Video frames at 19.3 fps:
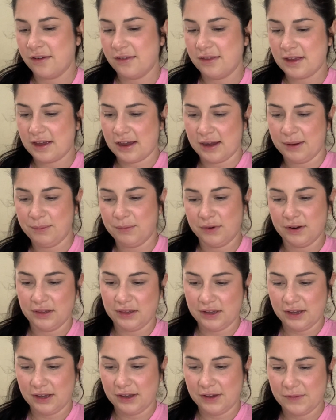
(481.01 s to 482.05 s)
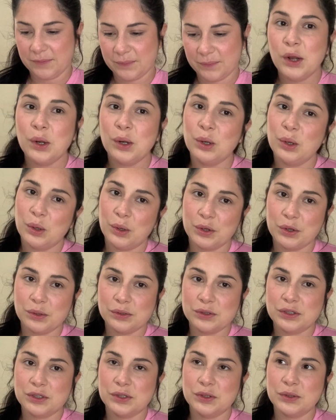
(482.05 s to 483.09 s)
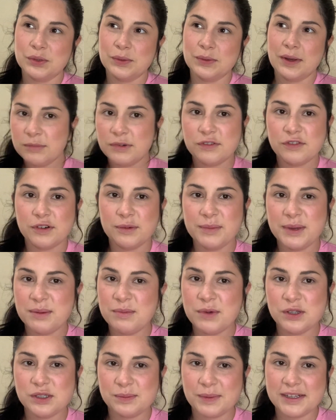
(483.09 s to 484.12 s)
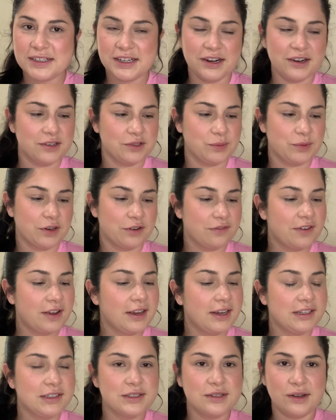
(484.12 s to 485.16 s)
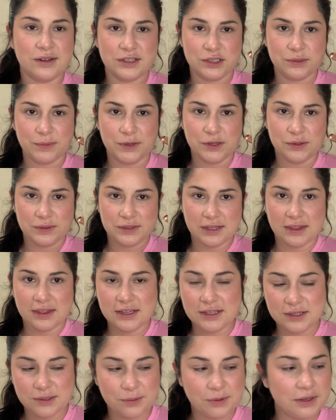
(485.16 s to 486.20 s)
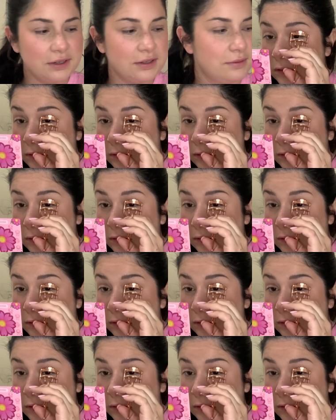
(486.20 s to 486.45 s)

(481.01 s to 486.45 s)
that I'm really loyal to. For me, most mascaras work fine, so I'll just be using this one.